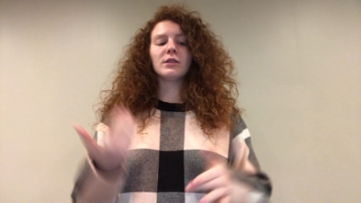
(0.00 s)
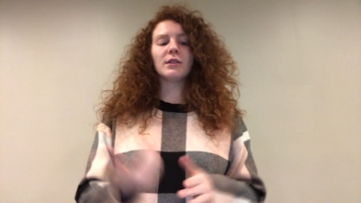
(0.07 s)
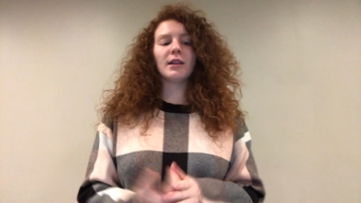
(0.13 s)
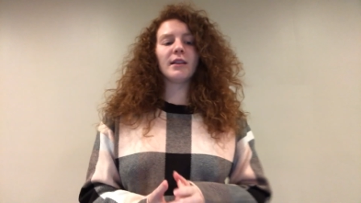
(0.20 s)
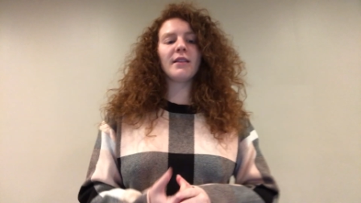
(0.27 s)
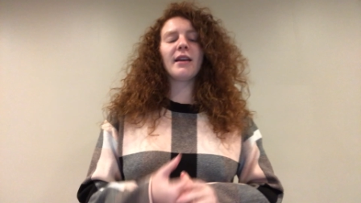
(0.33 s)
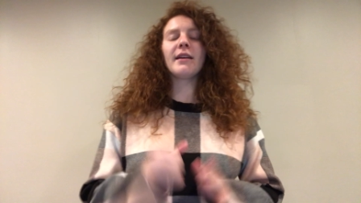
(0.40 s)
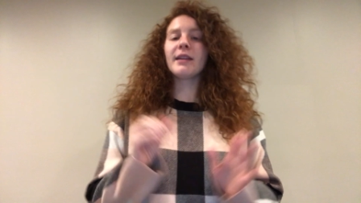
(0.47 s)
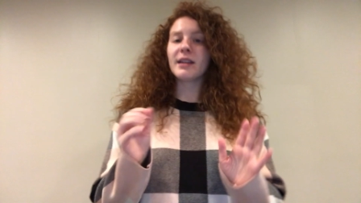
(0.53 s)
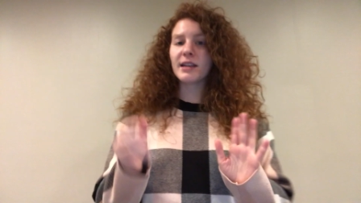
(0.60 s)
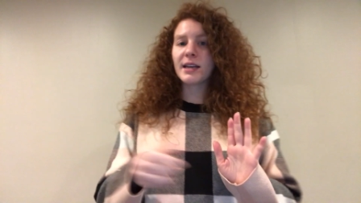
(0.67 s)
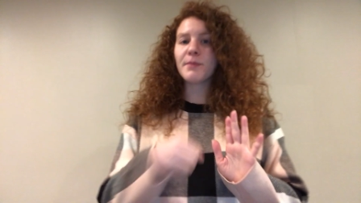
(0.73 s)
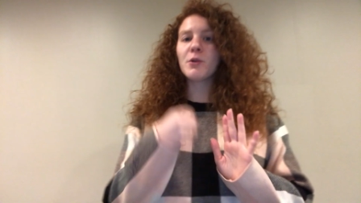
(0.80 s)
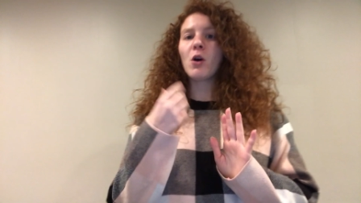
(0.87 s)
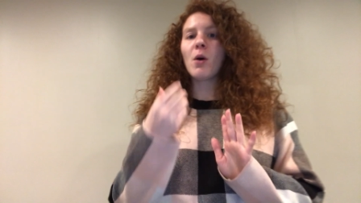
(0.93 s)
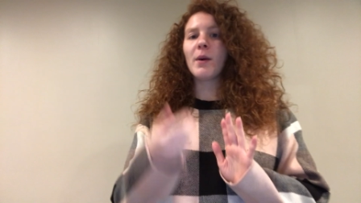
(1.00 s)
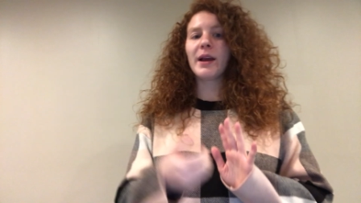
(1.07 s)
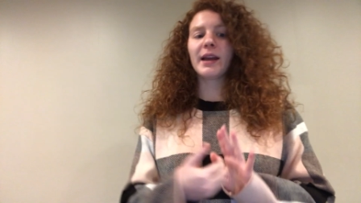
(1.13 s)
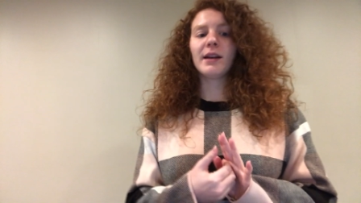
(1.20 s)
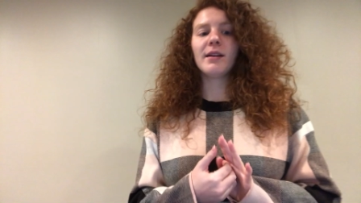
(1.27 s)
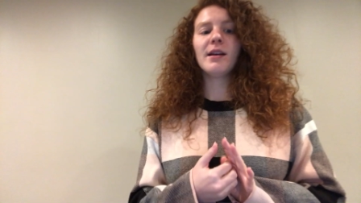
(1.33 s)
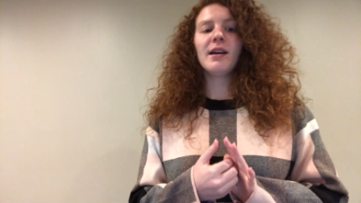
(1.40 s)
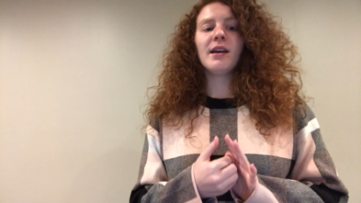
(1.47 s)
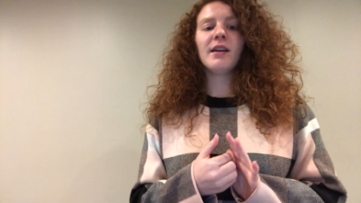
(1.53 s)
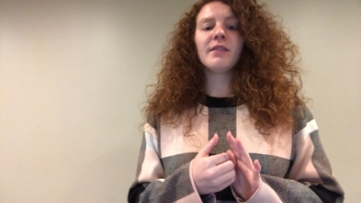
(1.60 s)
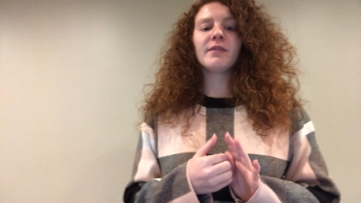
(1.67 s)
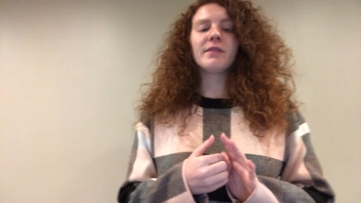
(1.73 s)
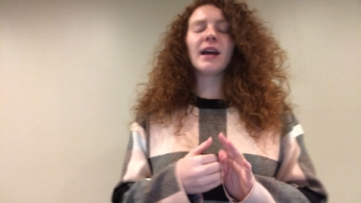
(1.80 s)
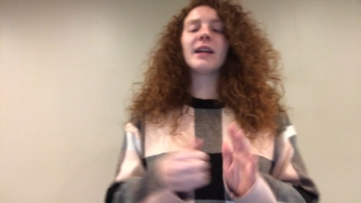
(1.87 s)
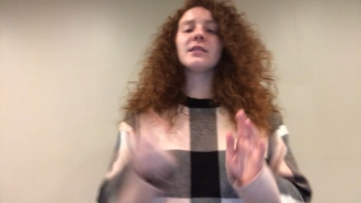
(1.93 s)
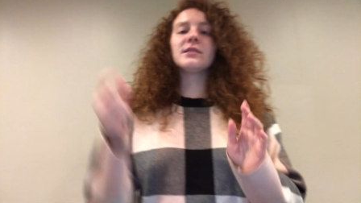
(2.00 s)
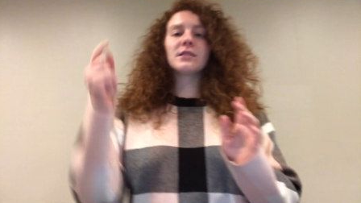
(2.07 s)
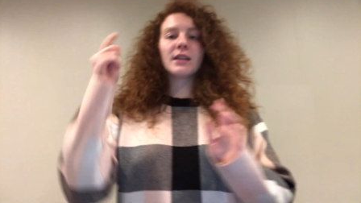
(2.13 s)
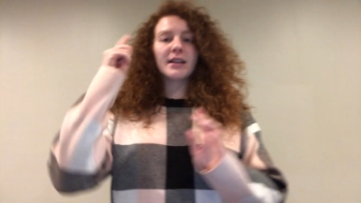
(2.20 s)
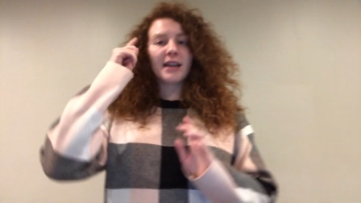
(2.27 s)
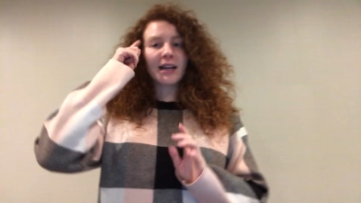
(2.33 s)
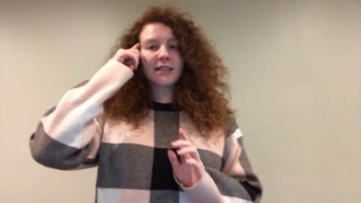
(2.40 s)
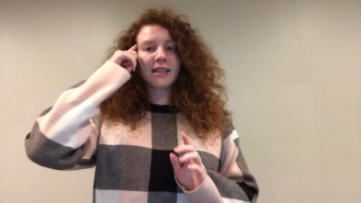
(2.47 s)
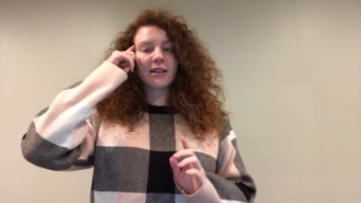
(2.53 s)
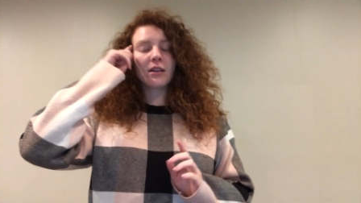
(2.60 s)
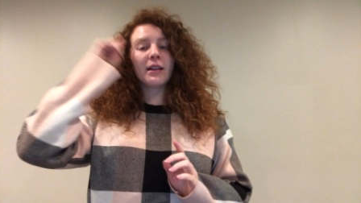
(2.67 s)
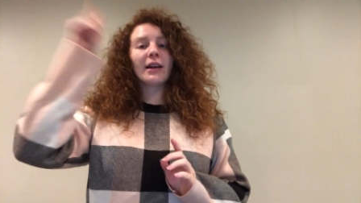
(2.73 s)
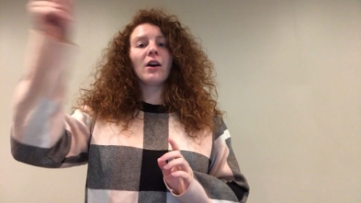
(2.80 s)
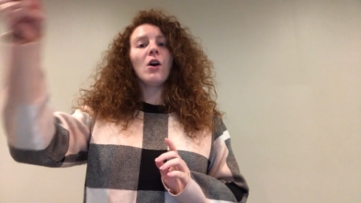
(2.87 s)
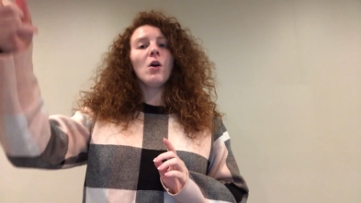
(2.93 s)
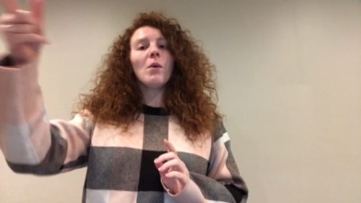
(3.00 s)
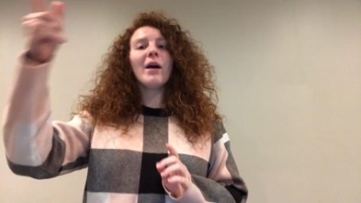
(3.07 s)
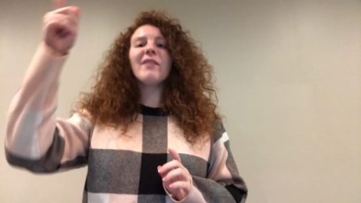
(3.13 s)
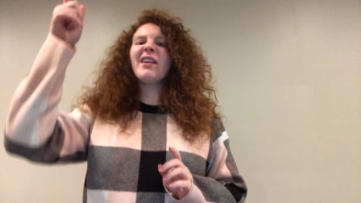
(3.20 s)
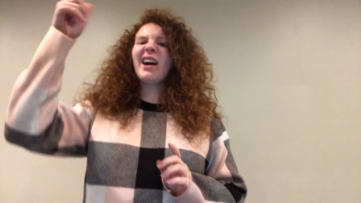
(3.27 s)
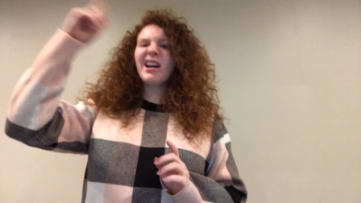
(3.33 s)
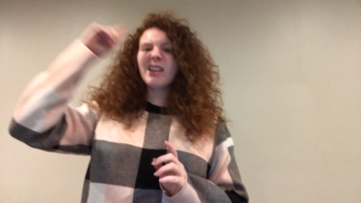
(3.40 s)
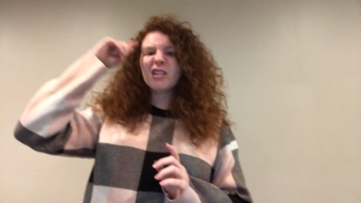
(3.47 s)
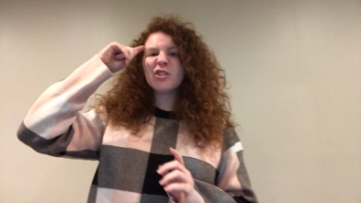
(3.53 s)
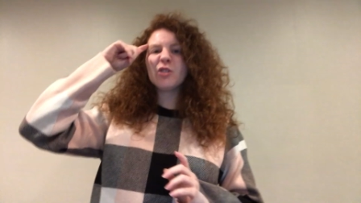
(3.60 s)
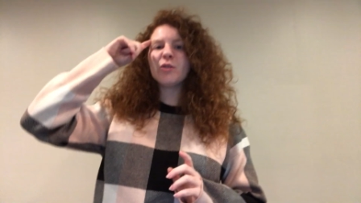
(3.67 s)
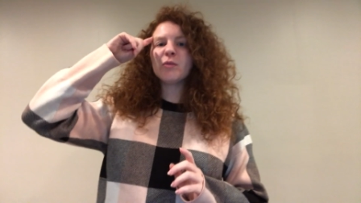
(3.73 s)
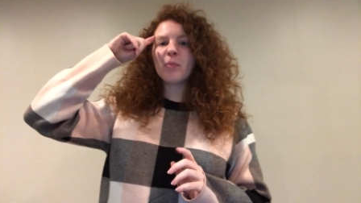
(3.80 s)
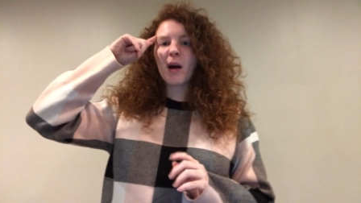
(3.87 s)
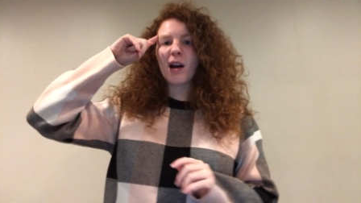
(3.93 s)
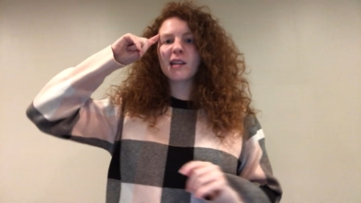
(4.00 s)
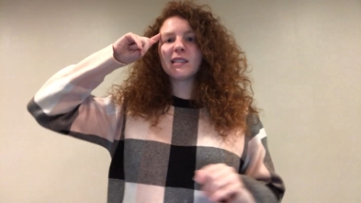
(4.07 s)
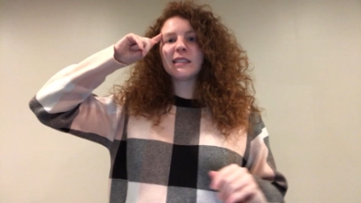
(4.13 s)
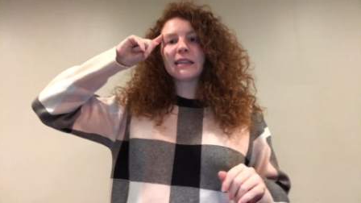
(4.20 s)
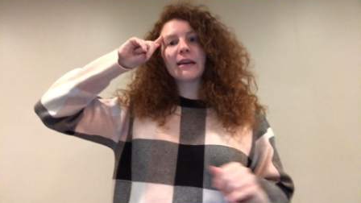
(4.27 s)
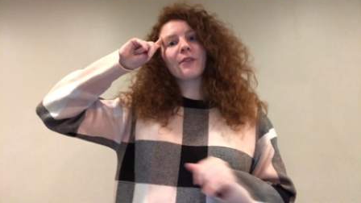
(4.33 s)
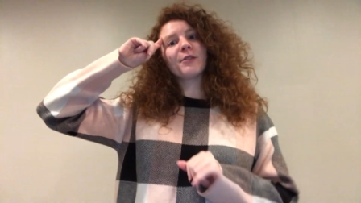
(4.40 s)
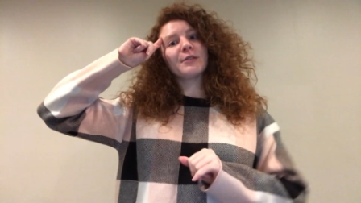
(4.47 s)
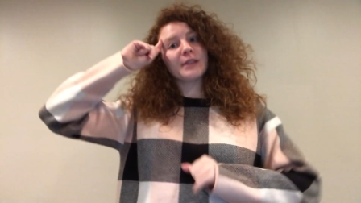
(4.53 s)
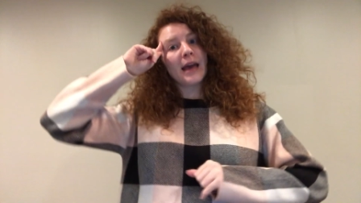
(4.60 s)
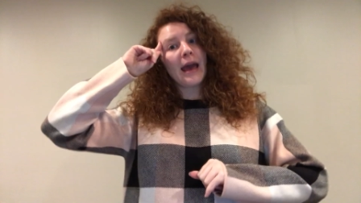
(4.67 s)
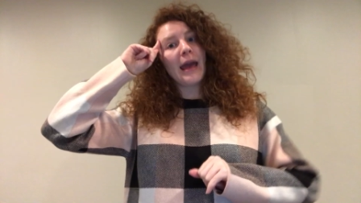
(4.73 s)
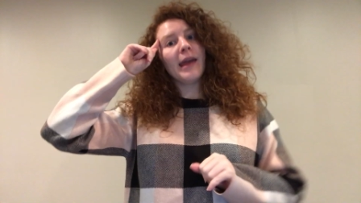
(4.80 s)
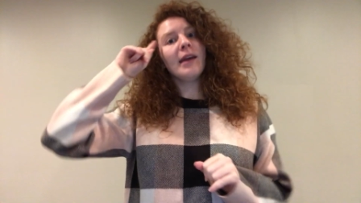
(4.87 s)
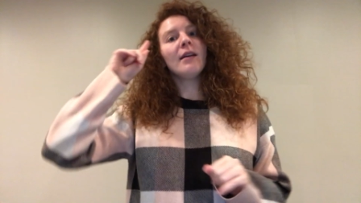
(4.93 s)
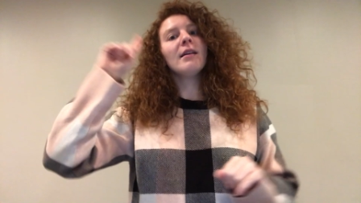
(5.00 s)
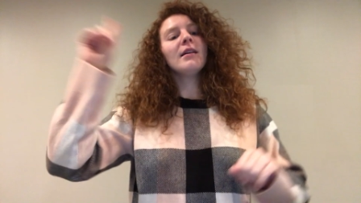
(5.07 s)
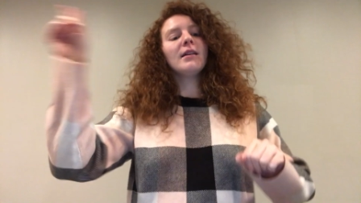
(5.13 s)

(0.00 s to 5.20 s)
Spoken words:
And then they can keep going, and that's connecting, like, oh, I've had a juice box the other day.